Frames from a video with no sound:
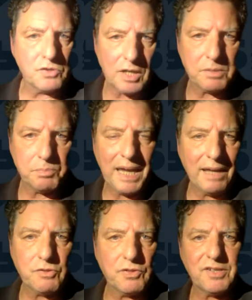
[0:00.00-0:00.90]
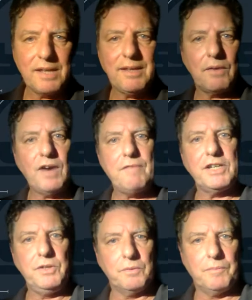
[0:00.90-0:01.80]
just be interested in
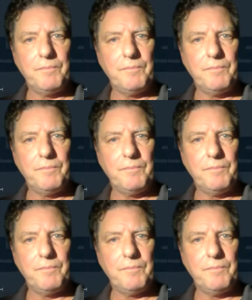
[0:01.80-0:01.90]
revenue.